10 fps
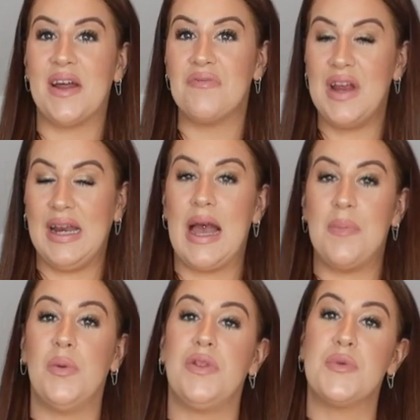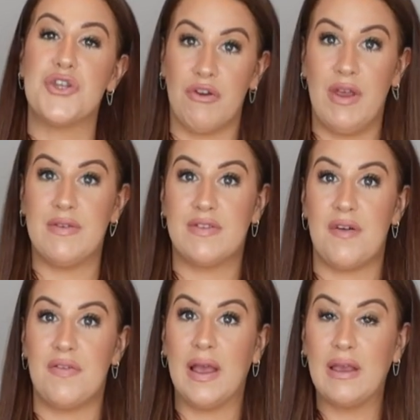and I'm really happy with the majority of
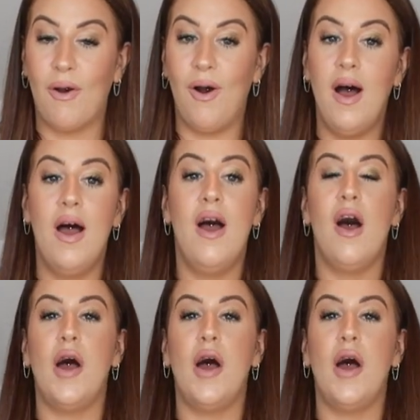stuff that I got.